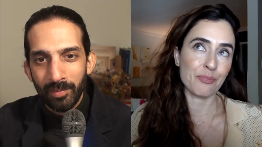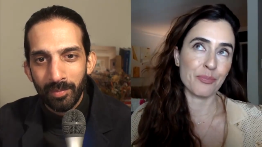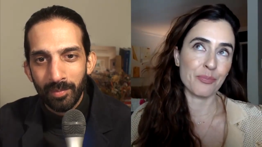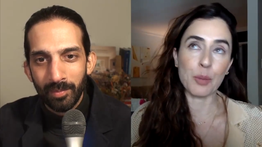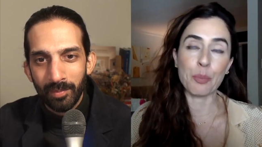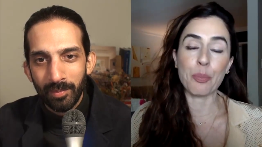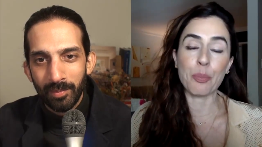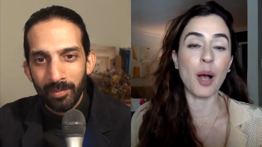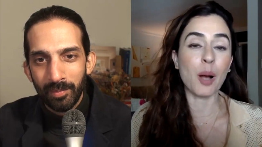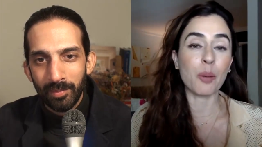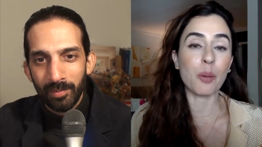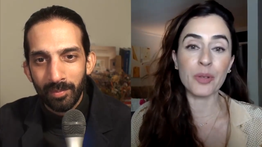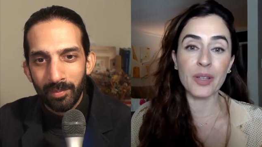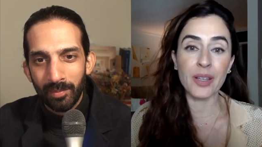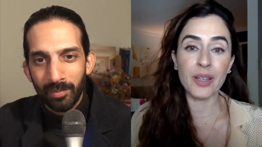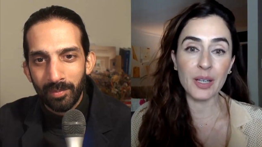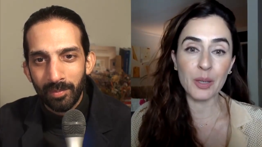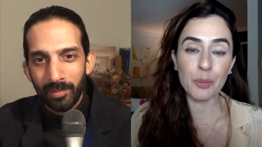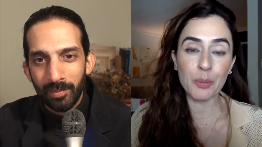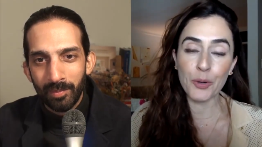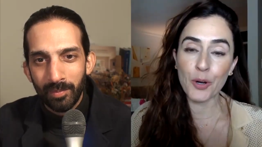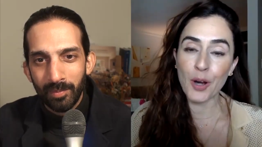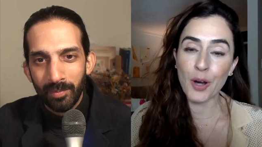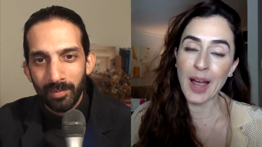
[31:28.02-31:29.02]
Speaker 1: the
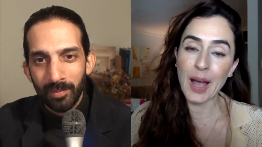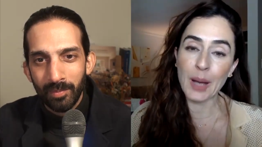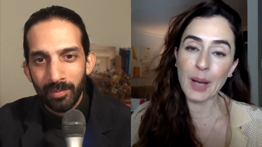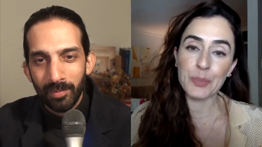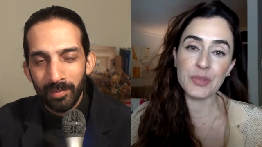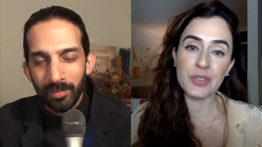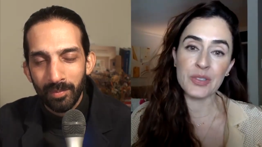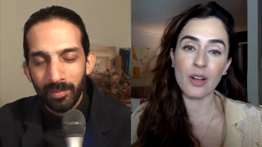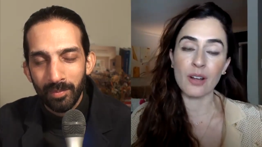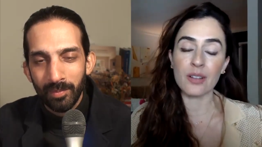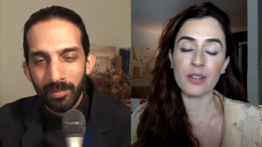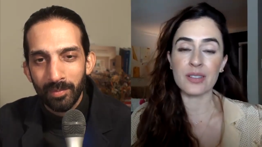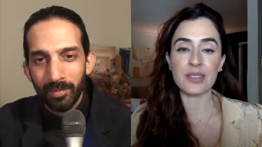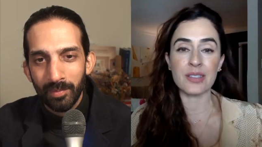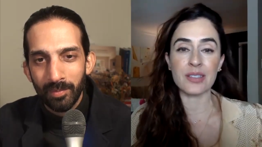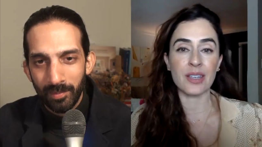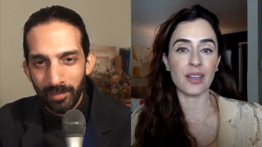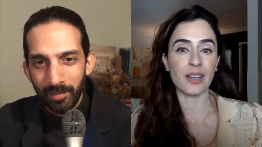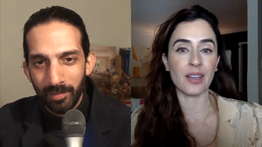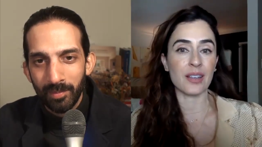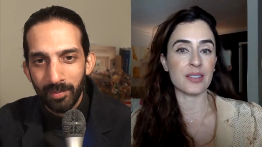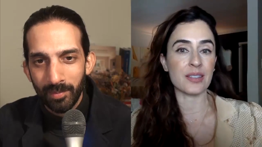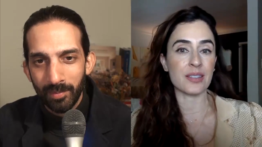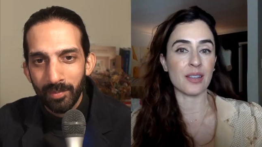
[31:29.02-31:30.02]
public perhaps not
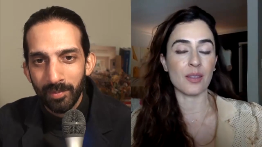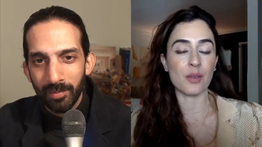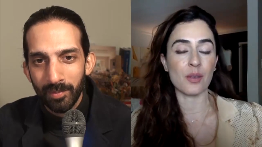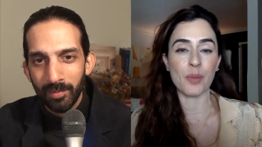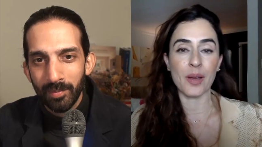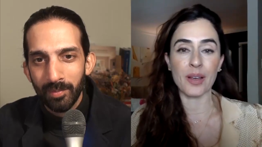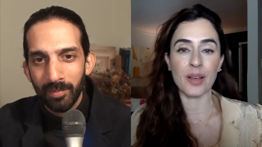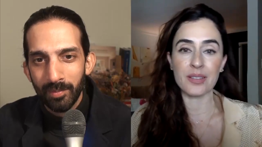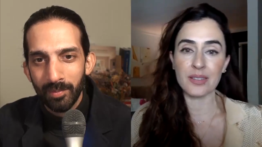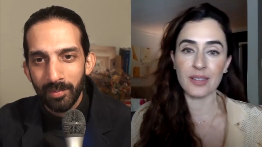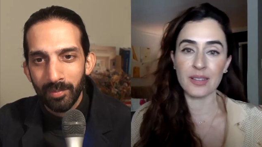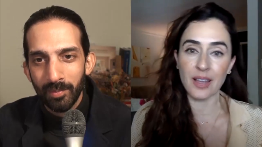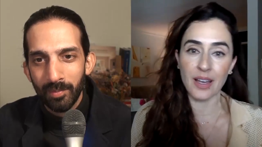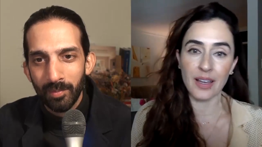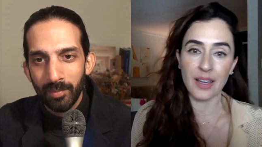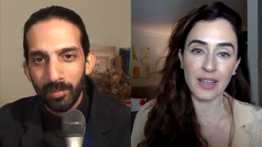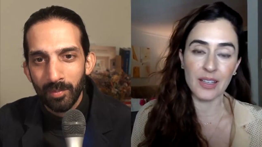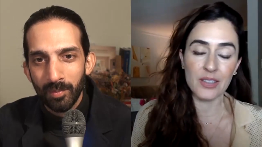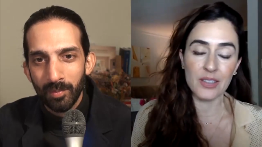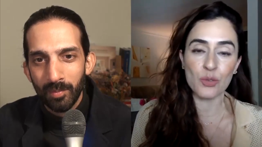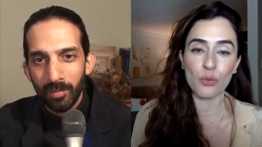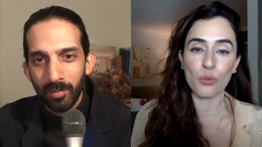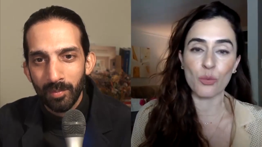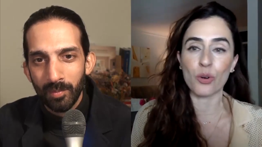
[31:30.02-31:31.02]
seeing us in the best
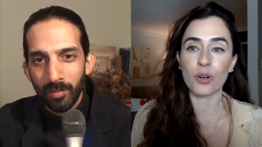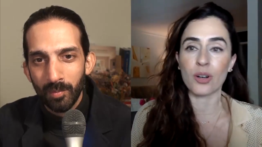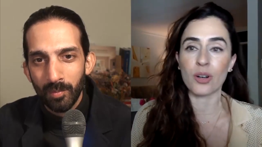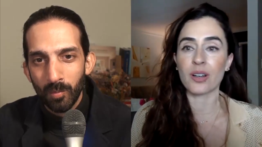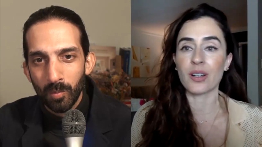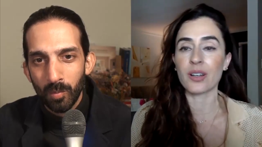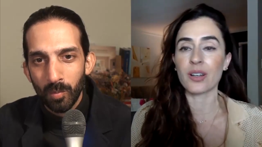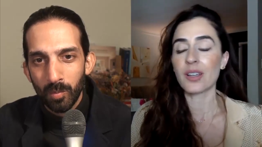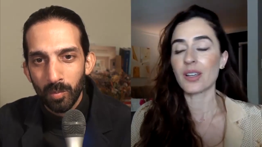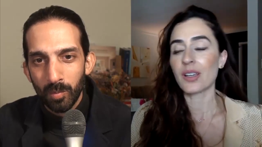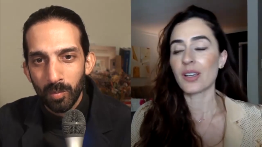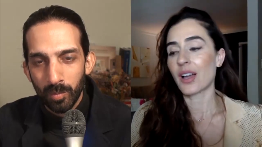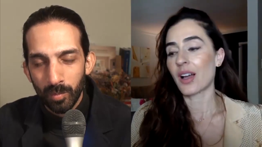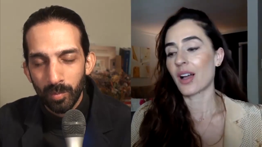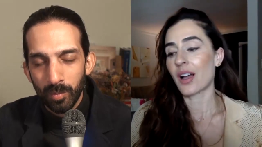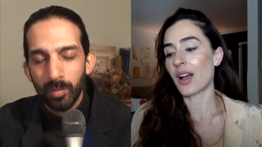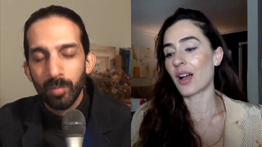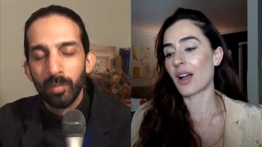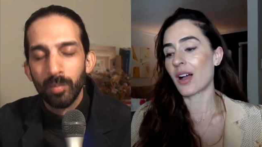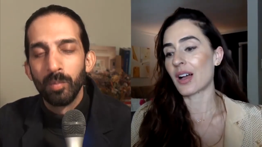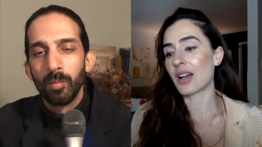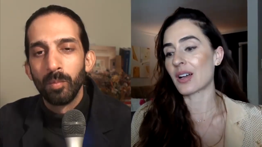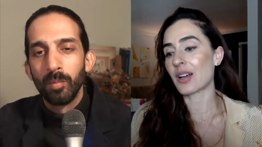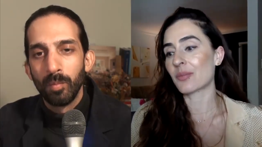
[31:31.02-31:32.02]
light or mm-hmm.
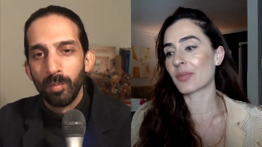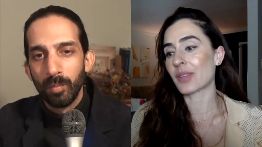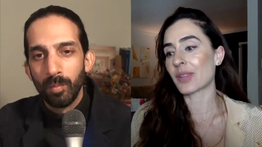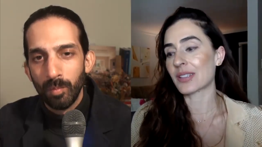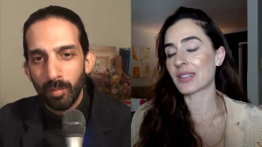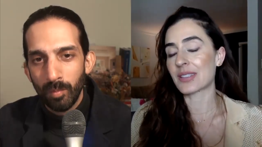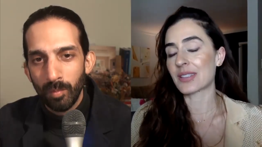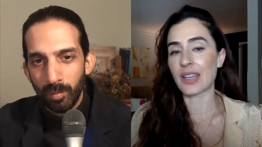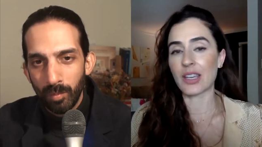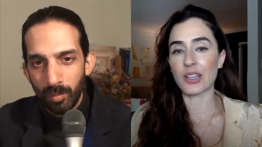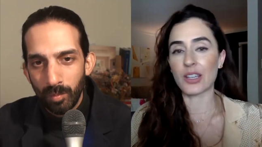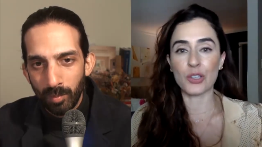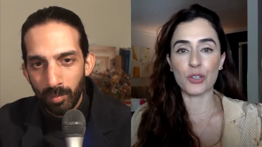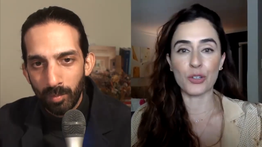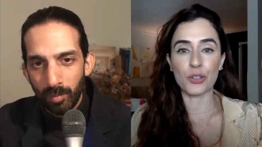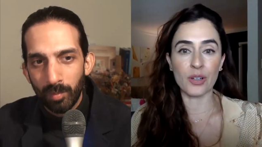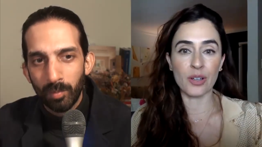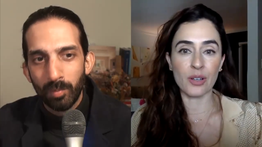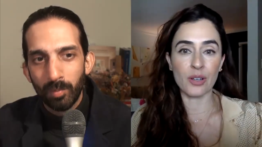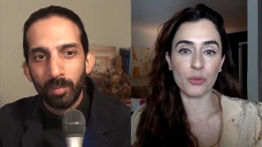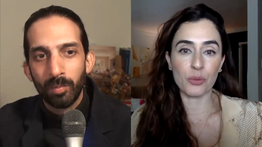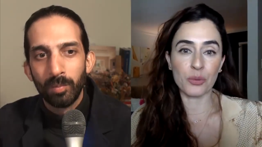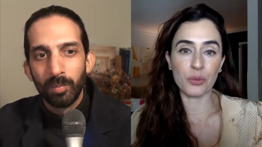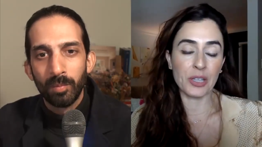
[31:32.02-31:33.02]
um, let's say you're
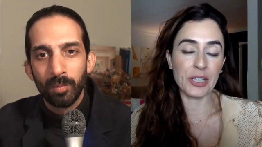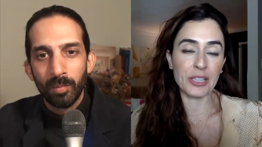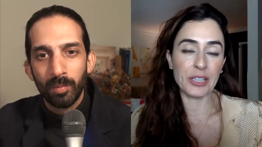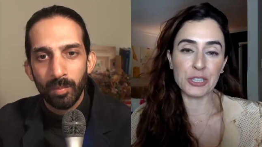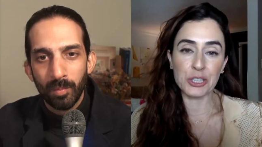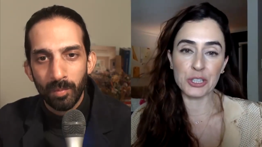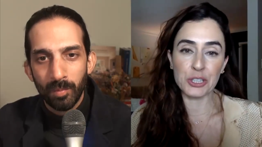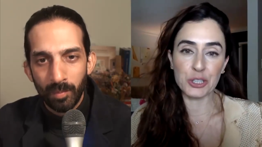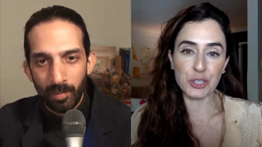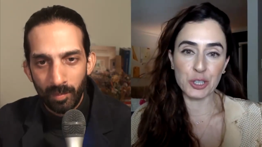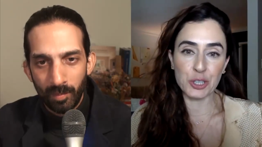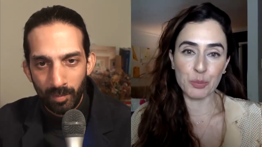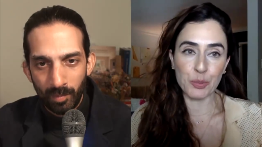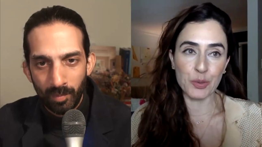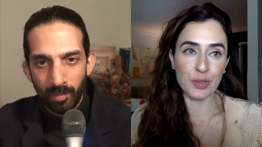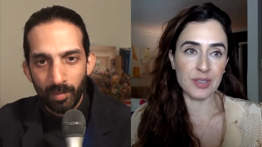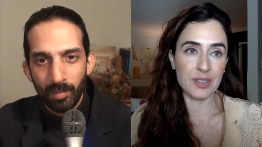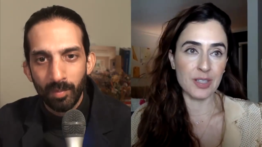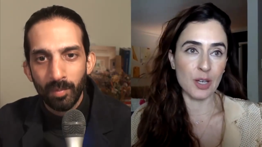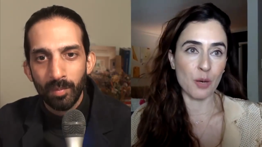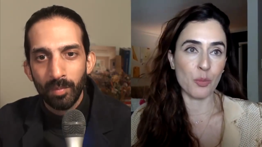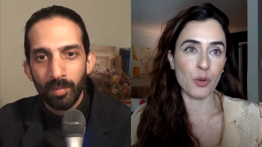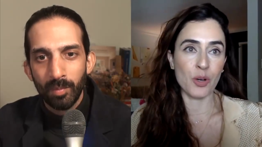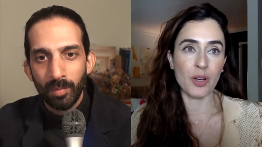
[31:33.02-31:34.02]
in a relationship
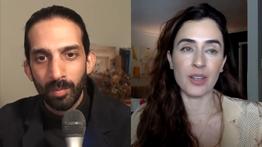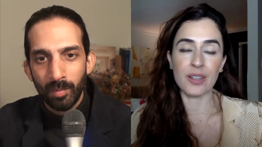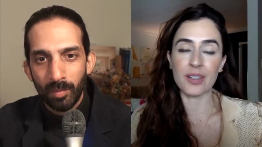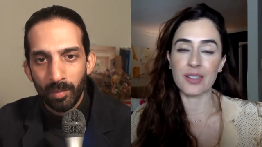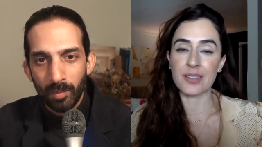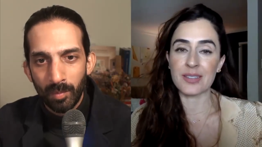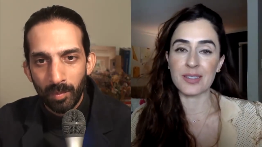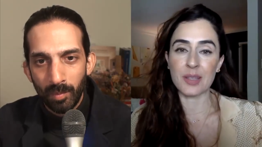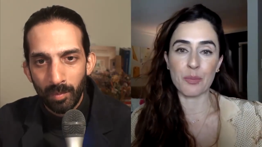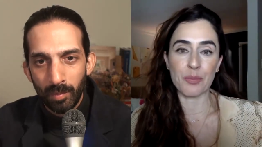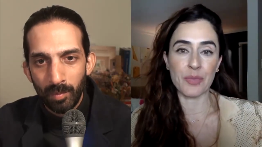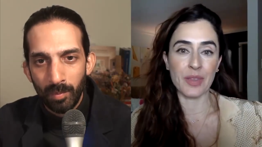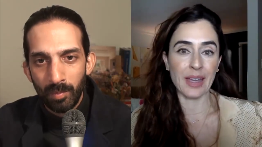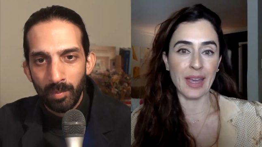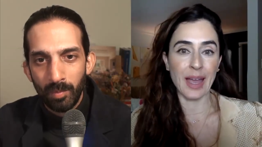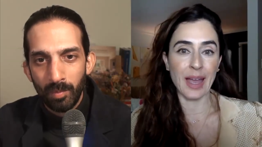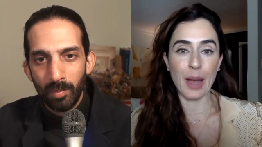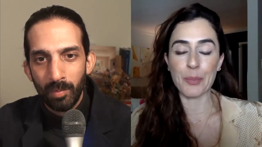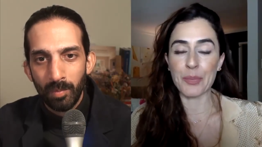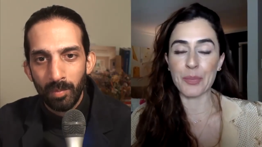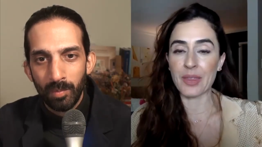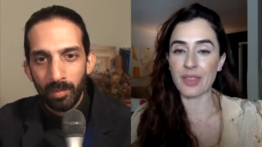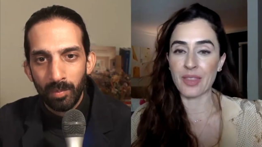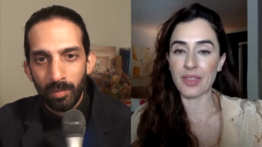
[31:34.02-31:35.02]
with someone and something
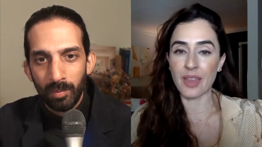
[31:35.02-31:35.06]
happened